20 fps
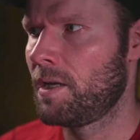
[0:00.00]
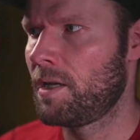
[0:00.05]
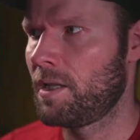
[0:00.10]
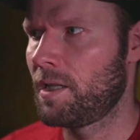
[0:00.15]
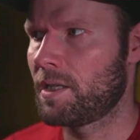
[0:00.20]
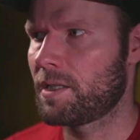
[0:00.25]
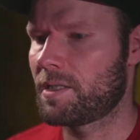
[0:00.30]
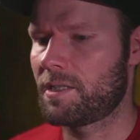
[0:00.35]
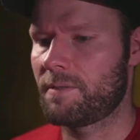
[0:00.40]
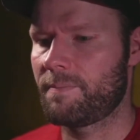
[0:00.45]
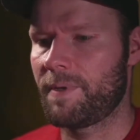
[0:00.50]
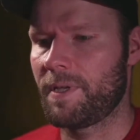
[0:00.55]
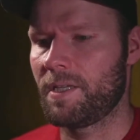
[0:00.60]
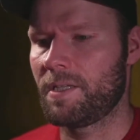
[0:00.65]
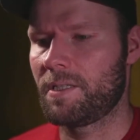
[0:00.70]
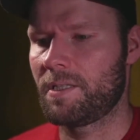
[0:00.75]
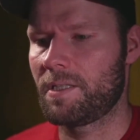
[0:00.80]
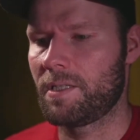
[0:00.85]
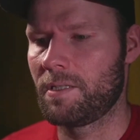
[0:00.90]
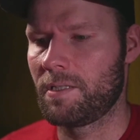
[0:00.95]

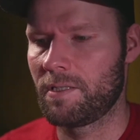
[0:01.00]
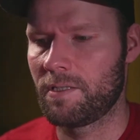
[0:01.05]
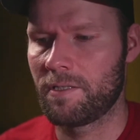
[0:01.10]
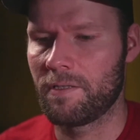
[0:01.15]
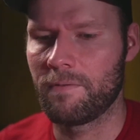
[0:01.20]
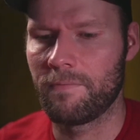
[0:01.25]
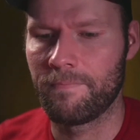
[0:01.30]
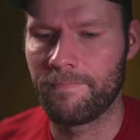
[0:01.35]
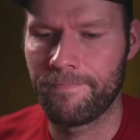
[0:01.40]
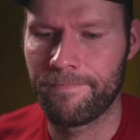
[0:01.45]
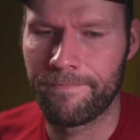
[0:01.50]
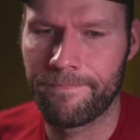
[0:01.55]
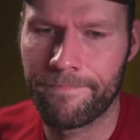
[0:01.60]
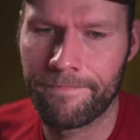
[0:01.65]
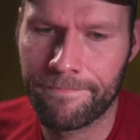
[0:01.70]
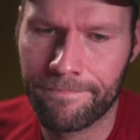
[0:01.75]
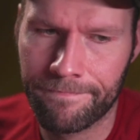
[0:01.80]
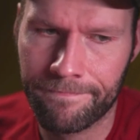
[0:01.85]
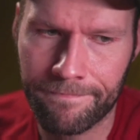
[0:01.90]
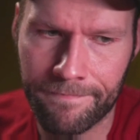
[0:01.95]
space. So
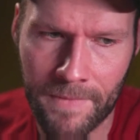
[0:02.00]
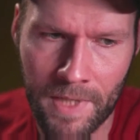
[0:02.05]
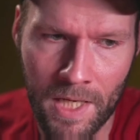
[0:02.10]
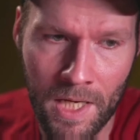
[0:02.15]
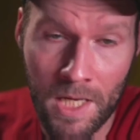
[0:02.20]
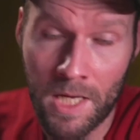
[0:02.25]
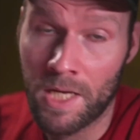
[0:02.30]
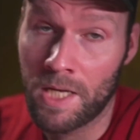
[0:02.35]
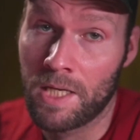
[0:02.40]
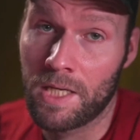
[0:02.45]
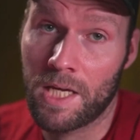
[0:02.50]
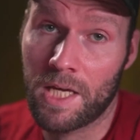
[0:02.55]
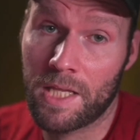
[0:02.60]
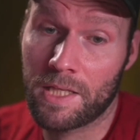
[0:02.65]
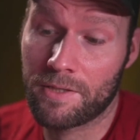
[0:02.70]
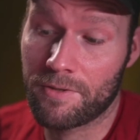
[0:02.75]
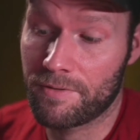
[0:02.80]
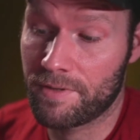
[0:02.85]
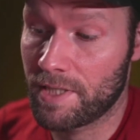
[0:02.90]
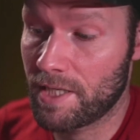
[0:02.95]
yeah,
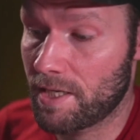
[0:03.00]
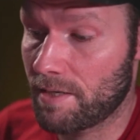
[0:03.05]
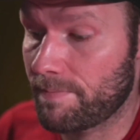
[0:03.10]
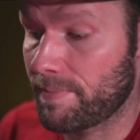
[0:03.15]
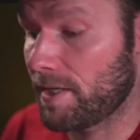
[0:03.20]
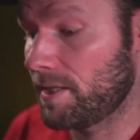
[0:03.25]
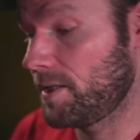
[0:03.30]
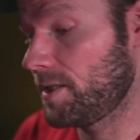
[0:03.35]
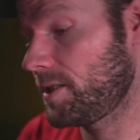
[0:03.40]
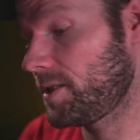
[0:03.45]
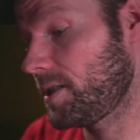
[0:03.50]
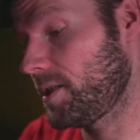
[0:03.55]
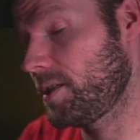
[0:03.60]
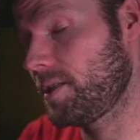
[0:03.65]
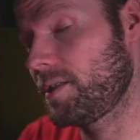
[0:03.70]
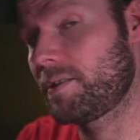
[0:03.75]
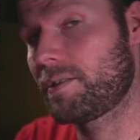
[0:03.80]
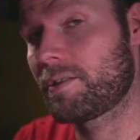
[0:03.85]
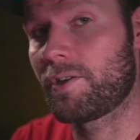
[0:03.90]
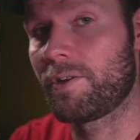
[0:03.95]
that's our setup. And this
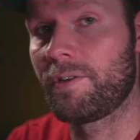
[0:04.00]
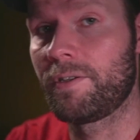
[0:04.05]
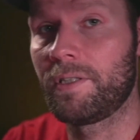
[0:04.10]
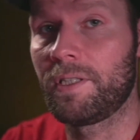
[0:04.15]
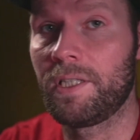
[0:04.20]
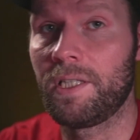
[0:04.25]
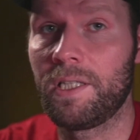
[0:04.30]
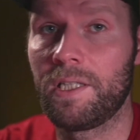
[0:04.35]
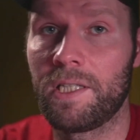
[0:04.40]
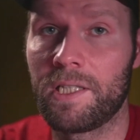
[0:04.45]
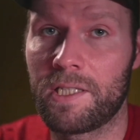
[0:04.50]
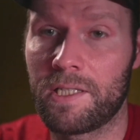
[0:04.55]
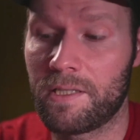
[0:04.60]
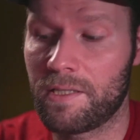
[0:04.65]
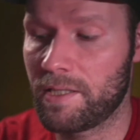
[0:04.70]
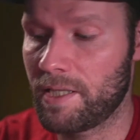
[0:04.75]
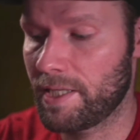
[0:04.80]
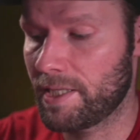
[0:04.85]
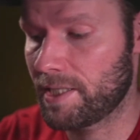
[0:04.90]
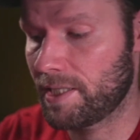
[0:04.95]
is currently,
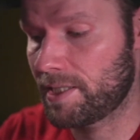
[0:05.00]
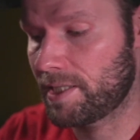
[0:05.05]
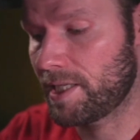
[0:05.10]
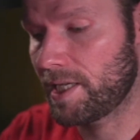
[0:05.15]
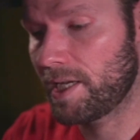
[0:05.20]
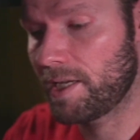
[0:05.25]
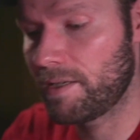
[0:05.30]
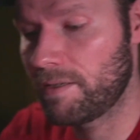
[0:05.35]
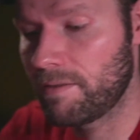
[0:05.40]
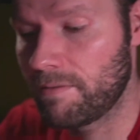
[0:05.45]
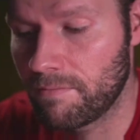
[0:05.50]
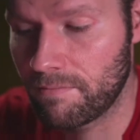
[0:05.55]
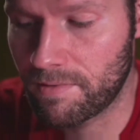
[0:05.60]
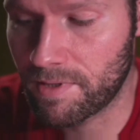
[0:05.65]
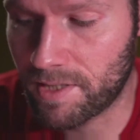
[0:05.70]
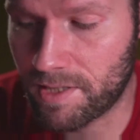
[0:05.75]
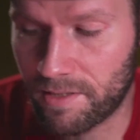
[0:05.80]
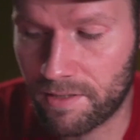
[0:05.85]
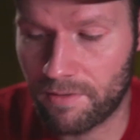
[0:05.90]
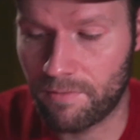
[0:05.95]
like I said,
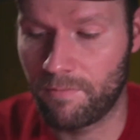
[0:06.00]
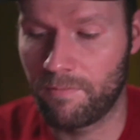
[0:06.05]
this is our